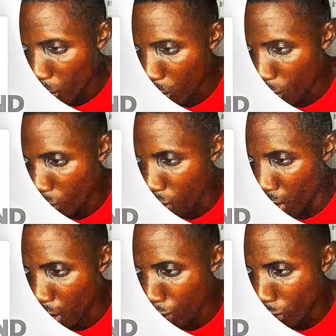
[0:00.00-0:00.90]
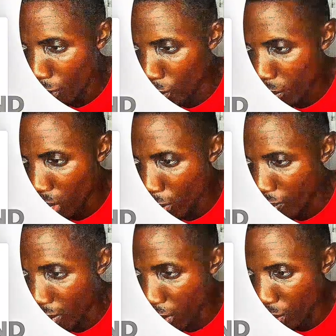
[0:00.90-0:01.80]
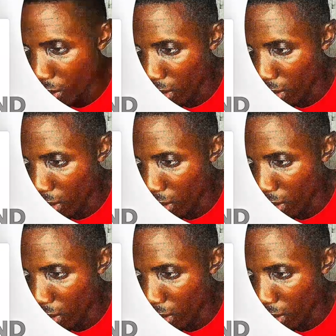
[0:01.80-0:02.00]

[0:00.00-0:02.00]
So 2 setup verification